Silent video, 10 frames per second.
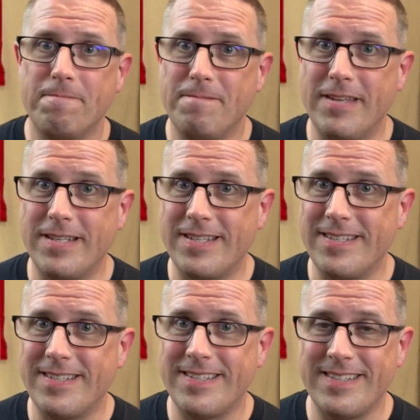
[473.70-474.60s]
this
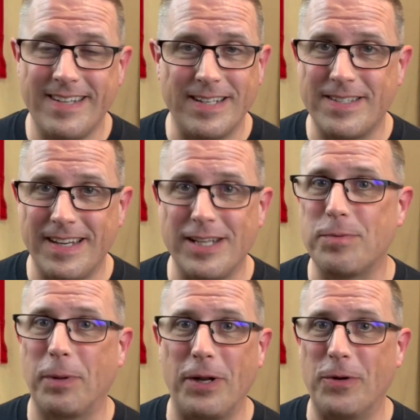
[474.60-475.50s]
is, it's, it's
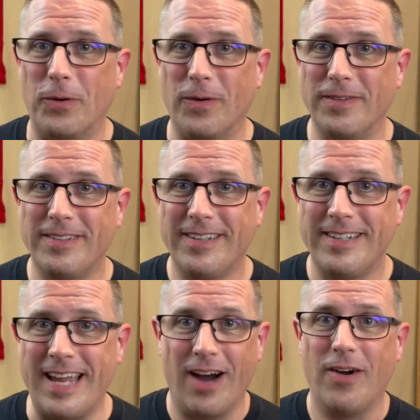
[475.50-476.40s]
pretty cool.
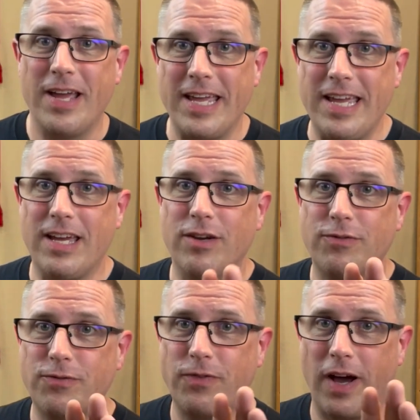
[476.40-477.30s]
Now,
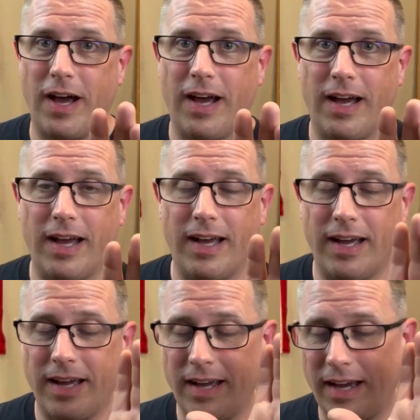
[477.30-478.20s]
if, uh,
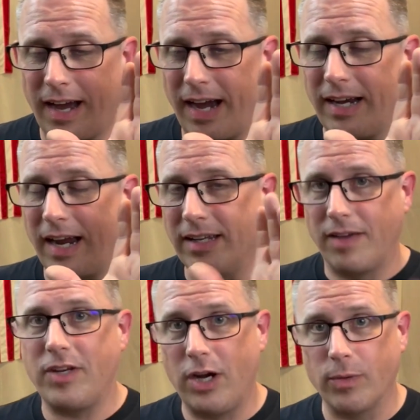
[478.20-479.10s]
I, I'd
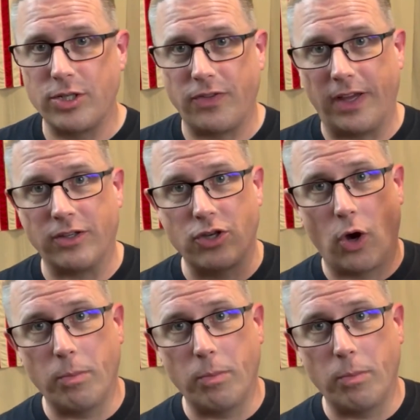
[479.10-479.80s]
love to hear what you think. So